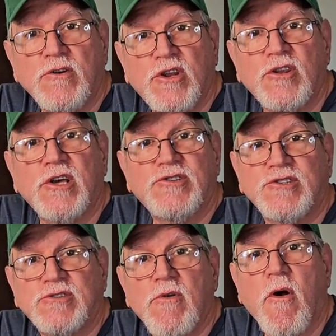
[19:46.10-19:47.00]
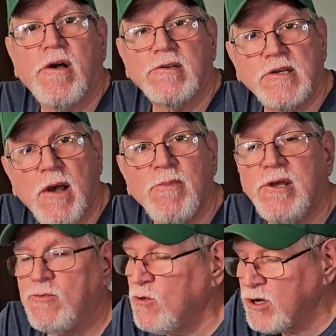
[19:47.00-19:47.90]
Delicious. I
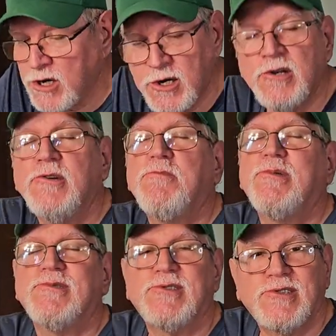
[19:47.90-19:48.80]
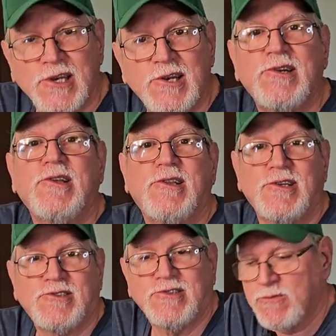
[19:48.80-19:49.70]
mean, 100%
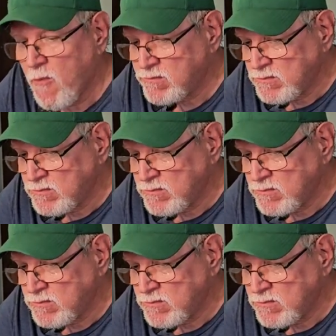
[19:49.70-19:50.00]
delicious.